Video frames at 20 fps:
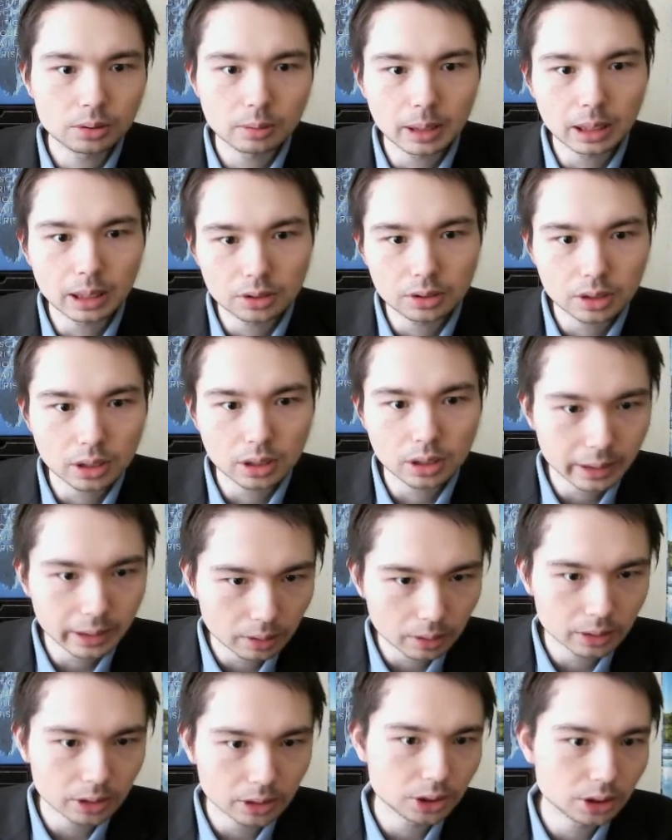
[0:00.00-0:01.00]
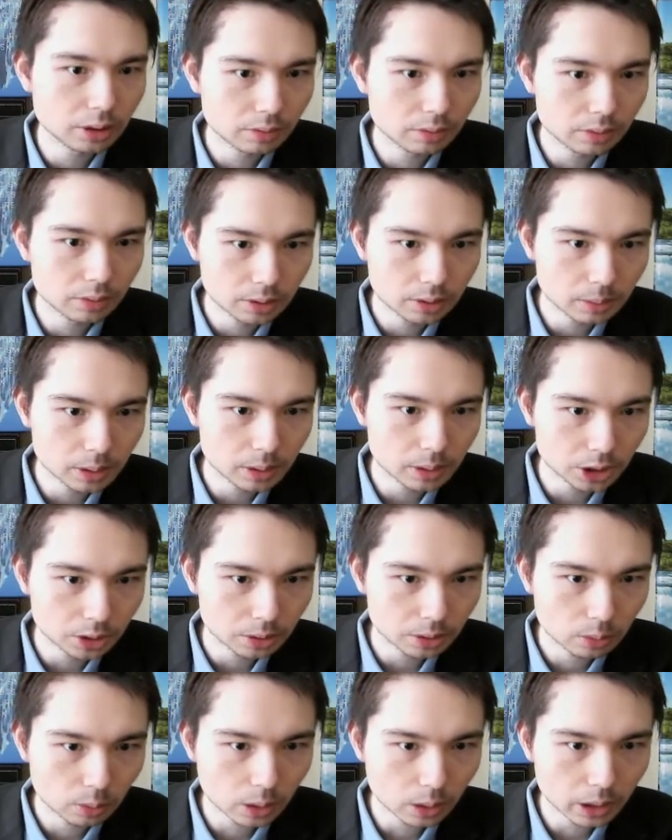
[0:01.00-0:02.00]
the psychology of this position,
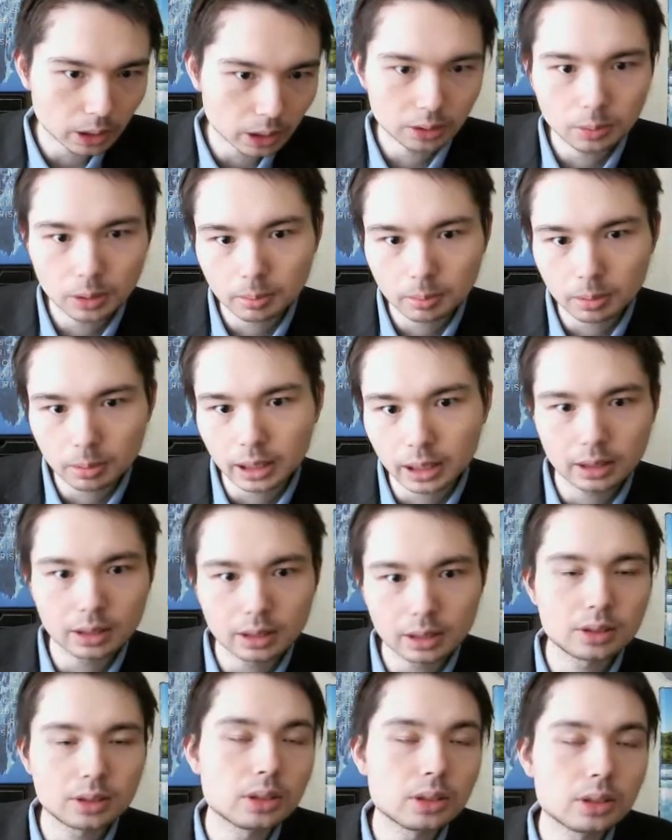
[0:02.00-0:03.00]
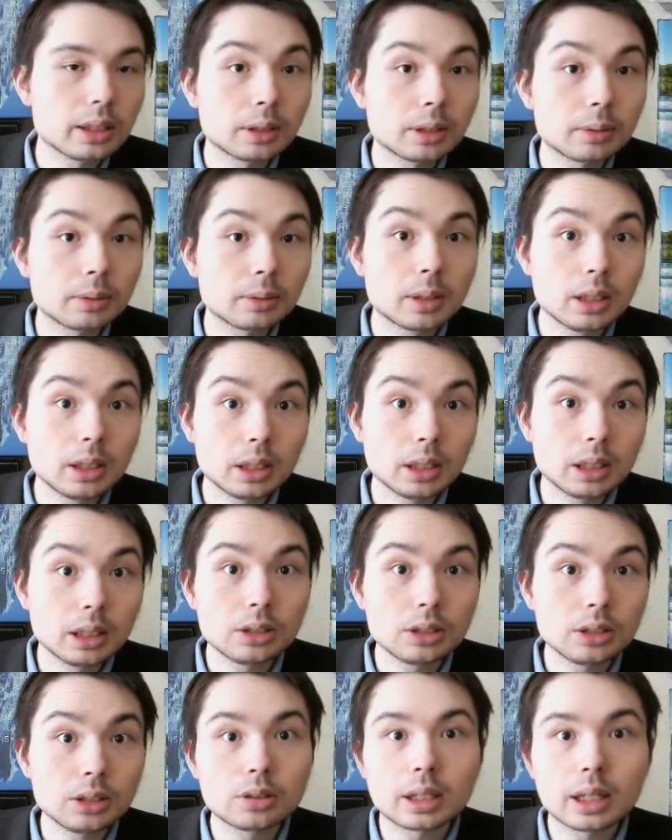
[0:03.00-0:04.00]
why do we play the Sicilian?
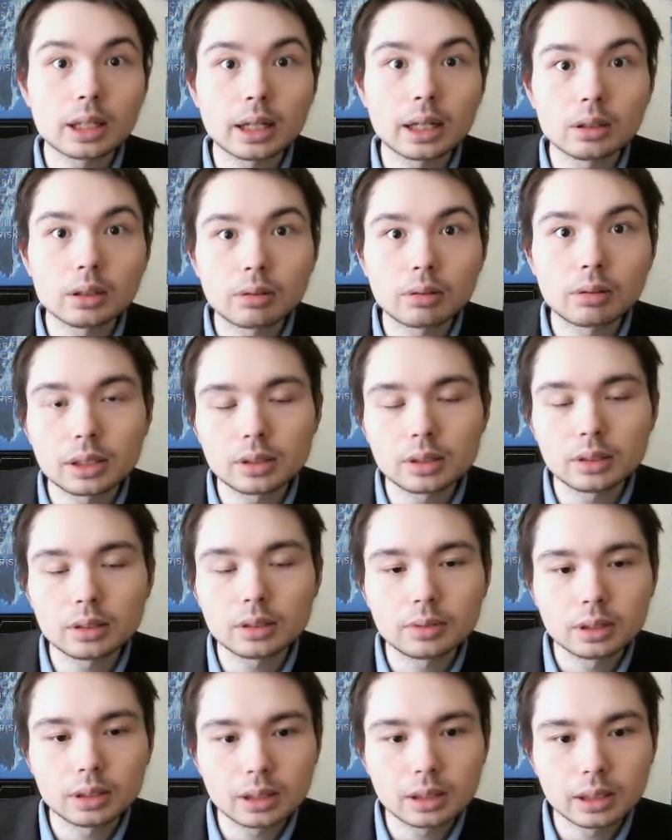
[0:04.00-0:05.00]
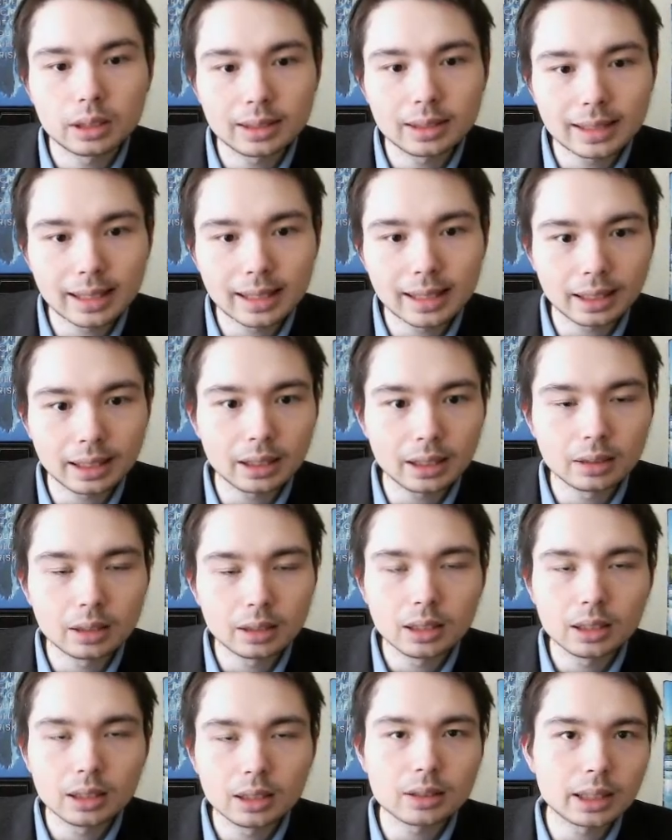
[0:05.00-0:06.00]
It's to get aggressive, attacking,
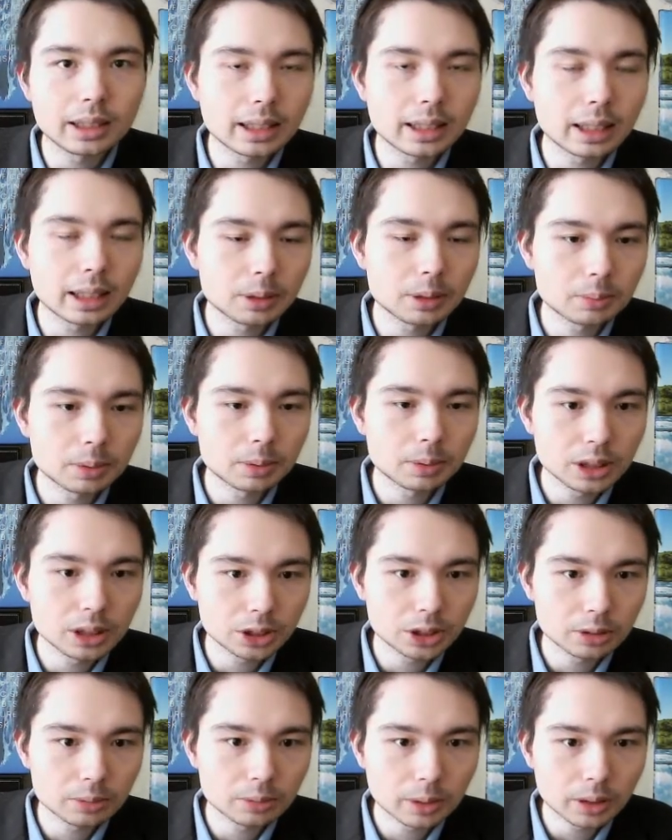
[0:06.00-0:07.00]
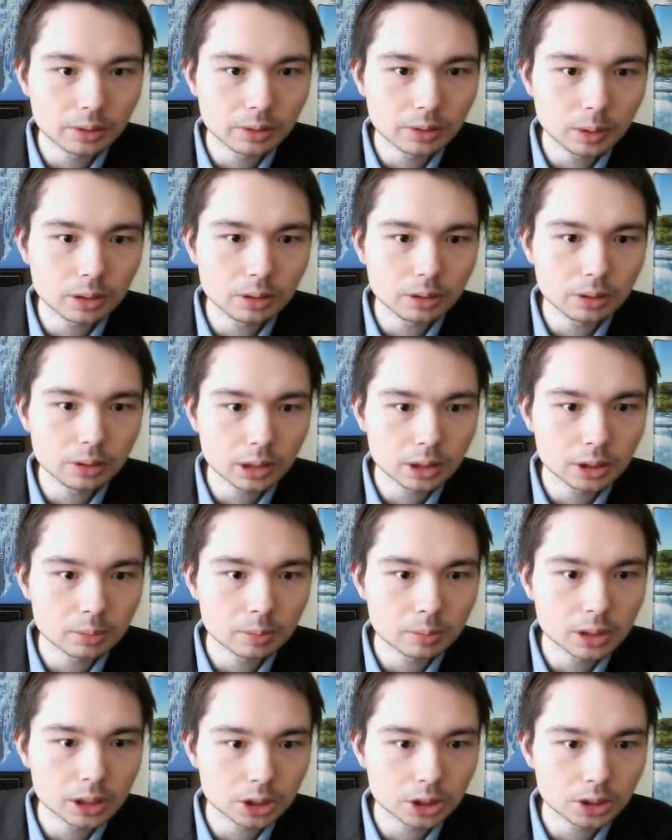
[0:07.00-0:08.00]
dynamic positions. But if we look at this
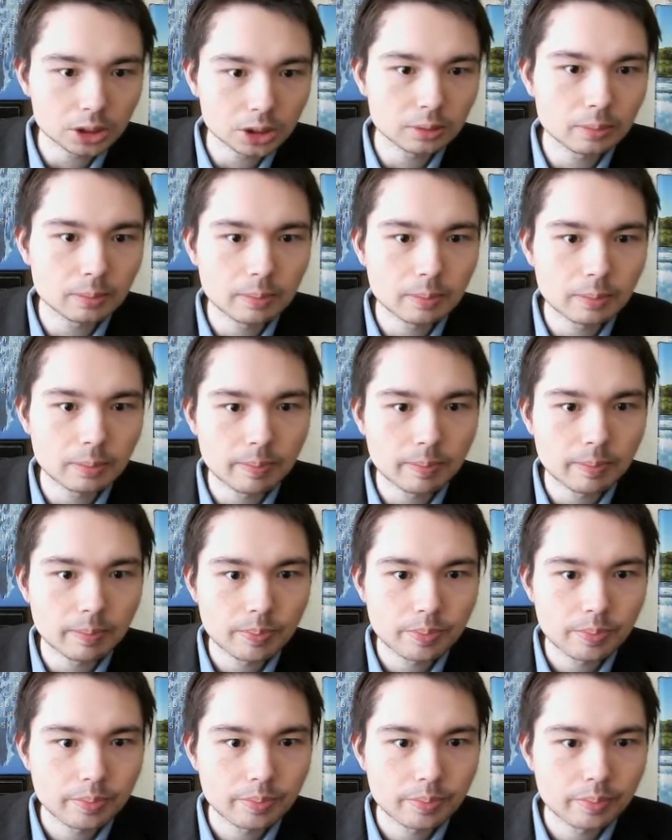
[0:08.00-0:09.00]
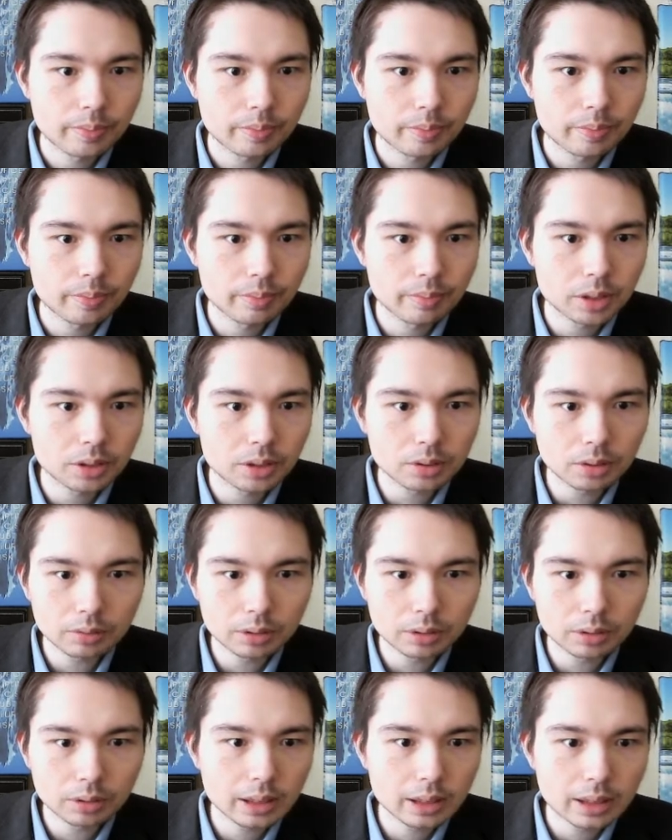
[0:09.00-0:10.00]
position, it's not
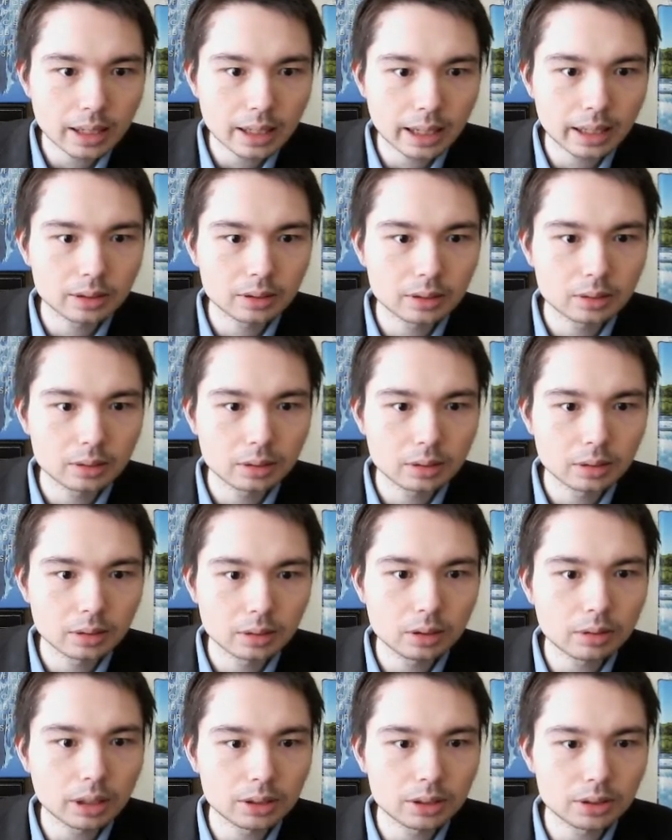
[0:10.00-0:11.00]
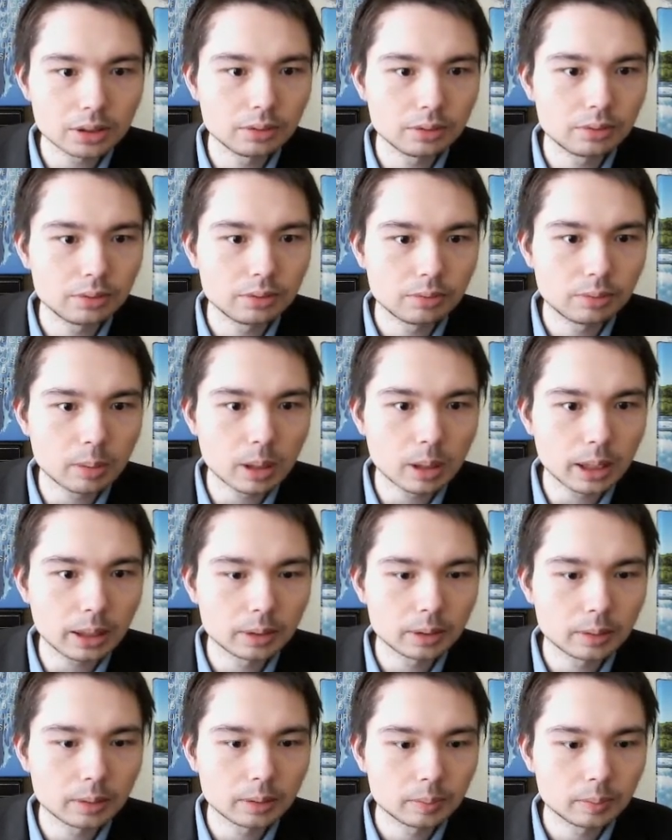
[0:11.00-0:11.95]
really that aggressive for black.